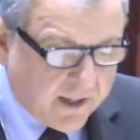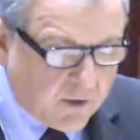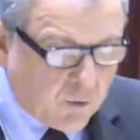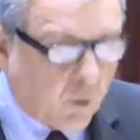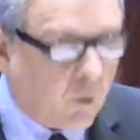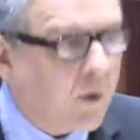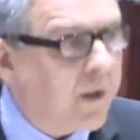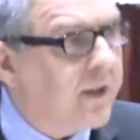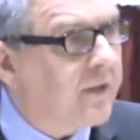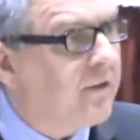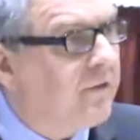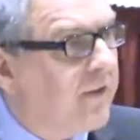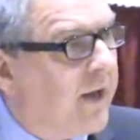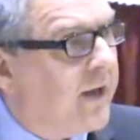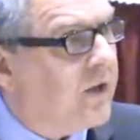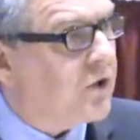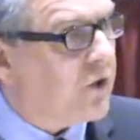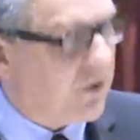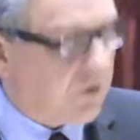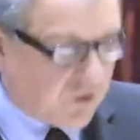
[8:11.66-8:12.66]
and
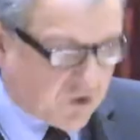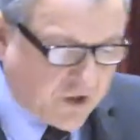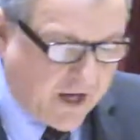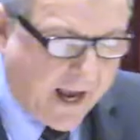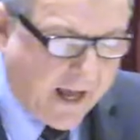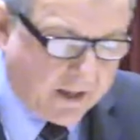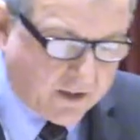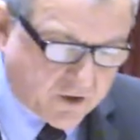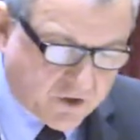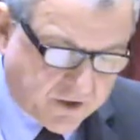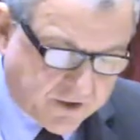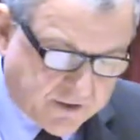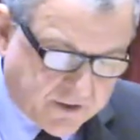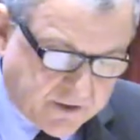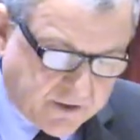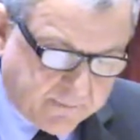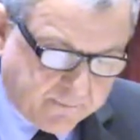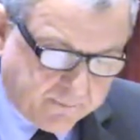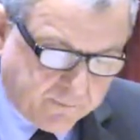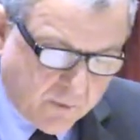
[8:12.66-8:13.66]
organizational
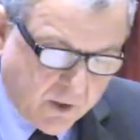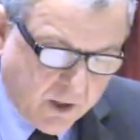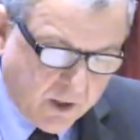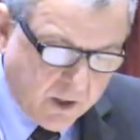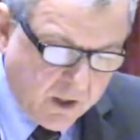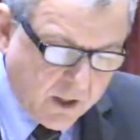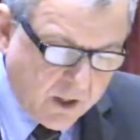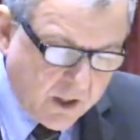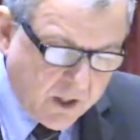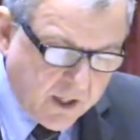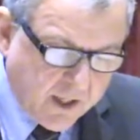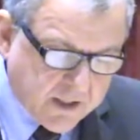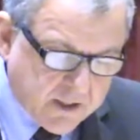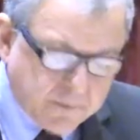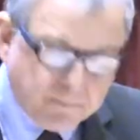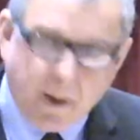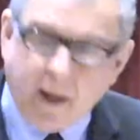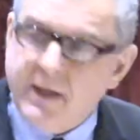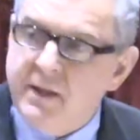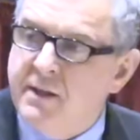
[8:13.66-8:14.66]
challenges. In
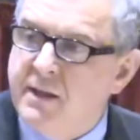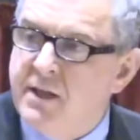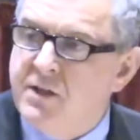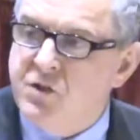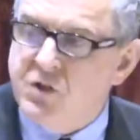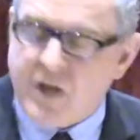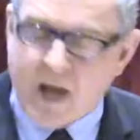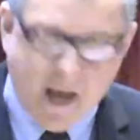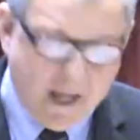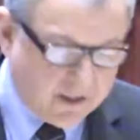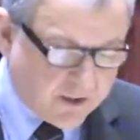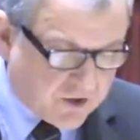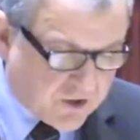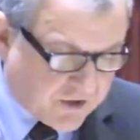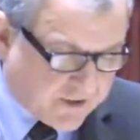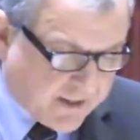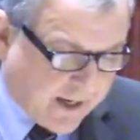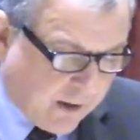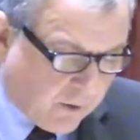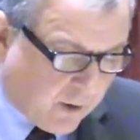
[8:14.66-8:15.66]
spite of these
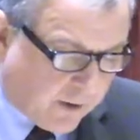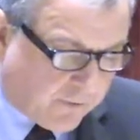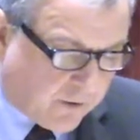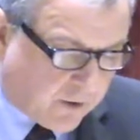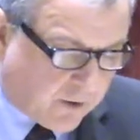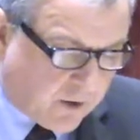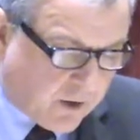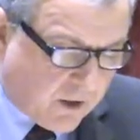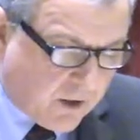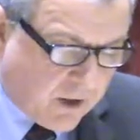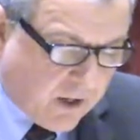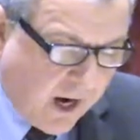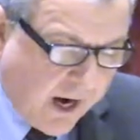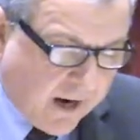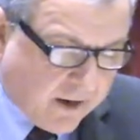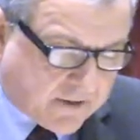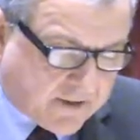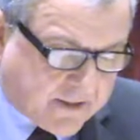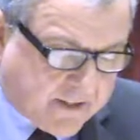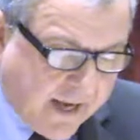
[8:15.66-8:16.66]
challenges, however,
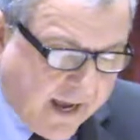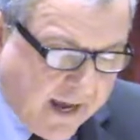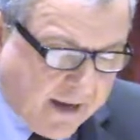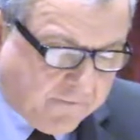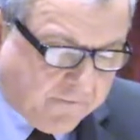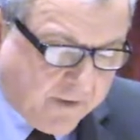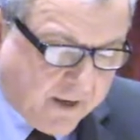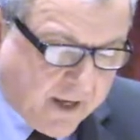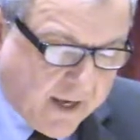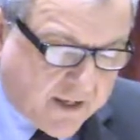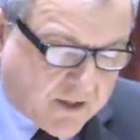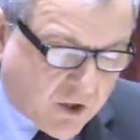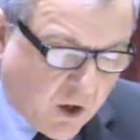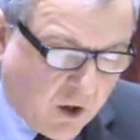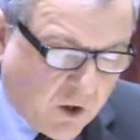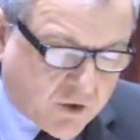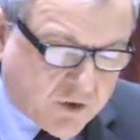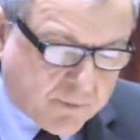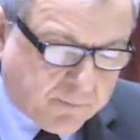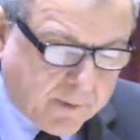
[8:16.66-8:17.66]
our staff has
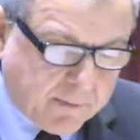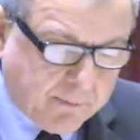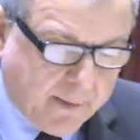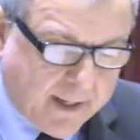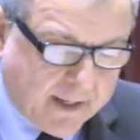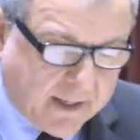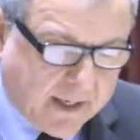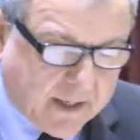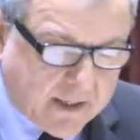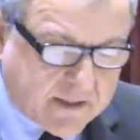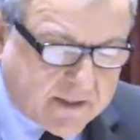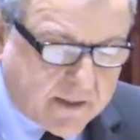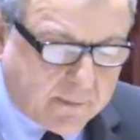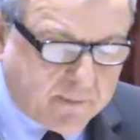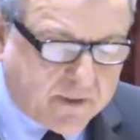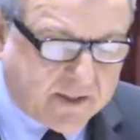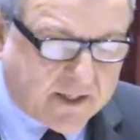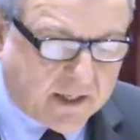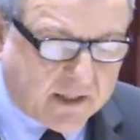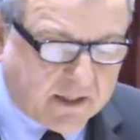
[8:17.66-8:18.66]
also been making
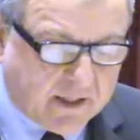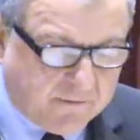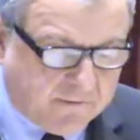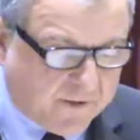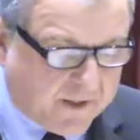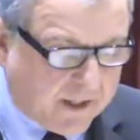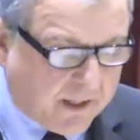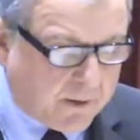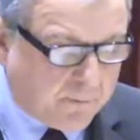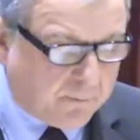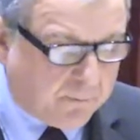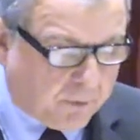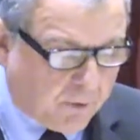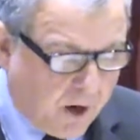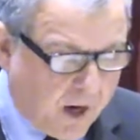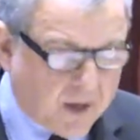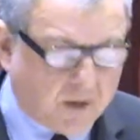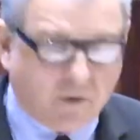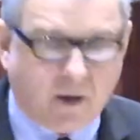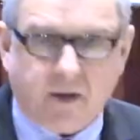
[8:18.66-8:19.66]
some significant
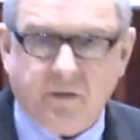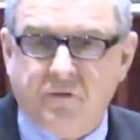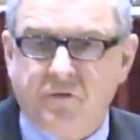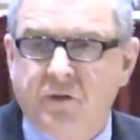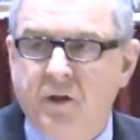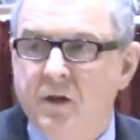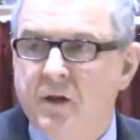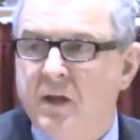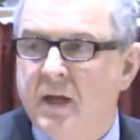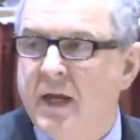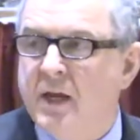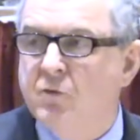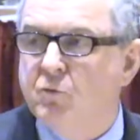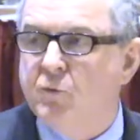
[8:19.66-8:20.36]
progress in